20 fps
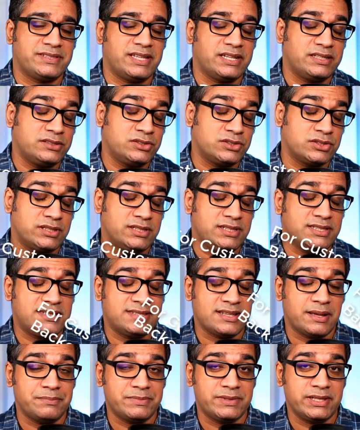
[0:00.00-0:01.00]
It's
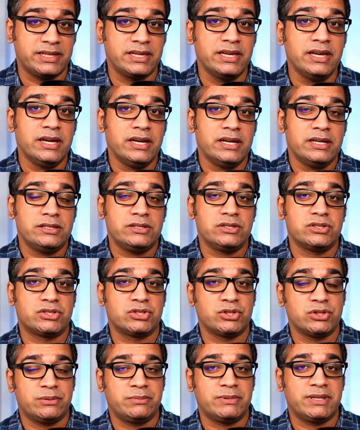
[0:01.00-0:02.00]
something you
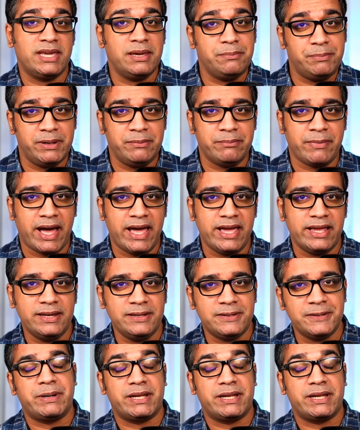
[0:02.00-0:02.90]
should keep in mind.